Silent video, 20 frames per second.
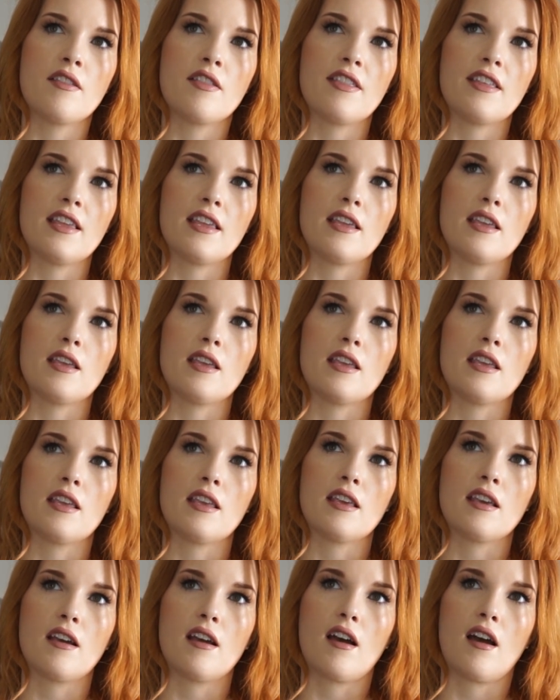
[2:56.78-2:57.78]

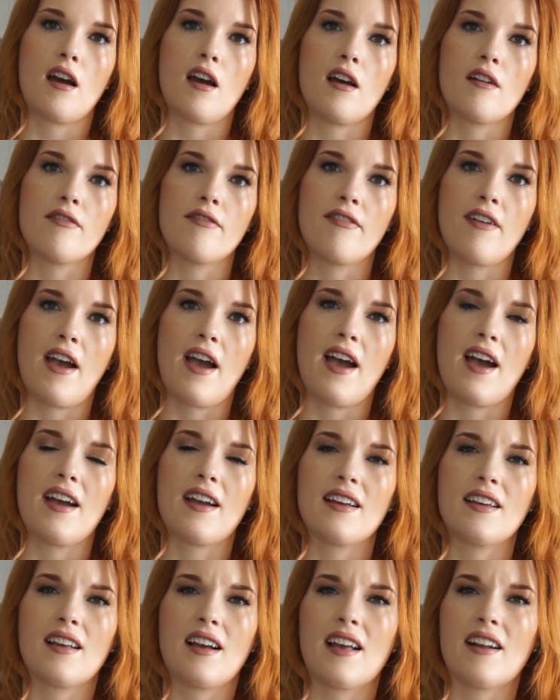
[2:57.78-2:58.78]
the
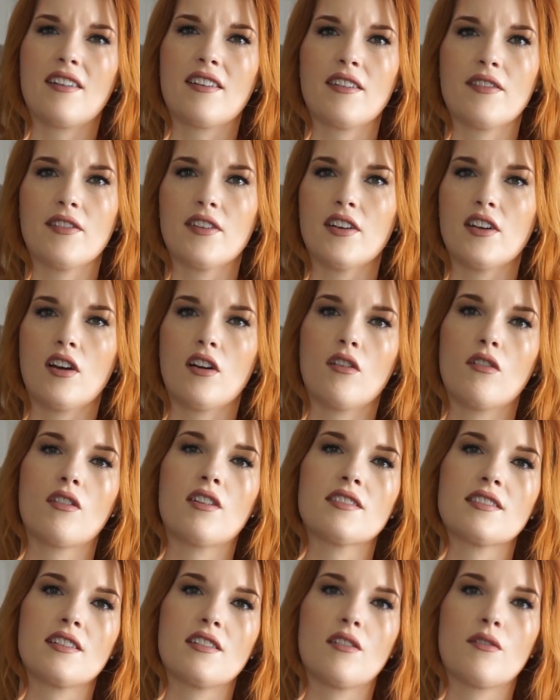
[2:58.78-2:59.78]
fat, I don't even know,
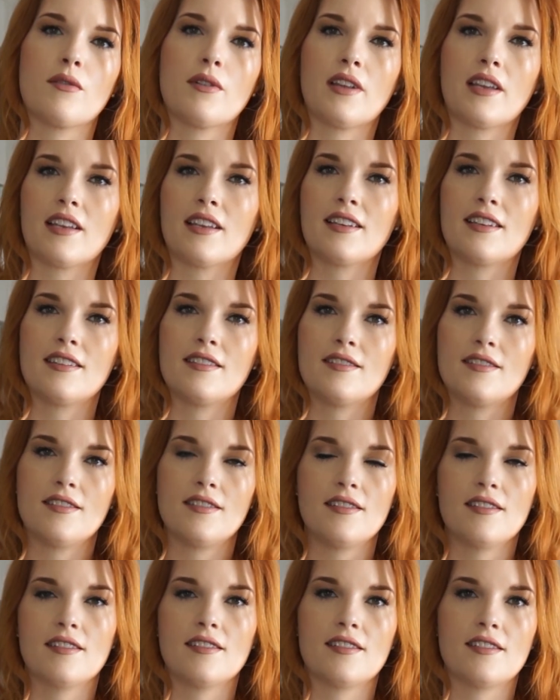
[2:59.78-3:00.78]
because I don't really
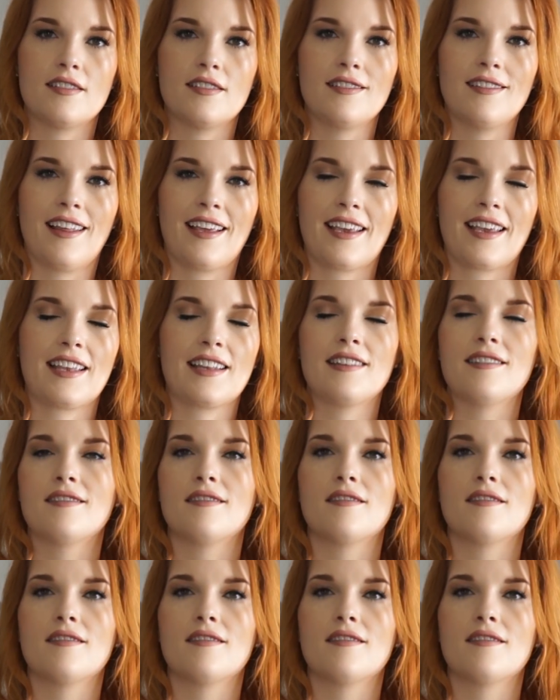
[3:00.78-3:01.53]
like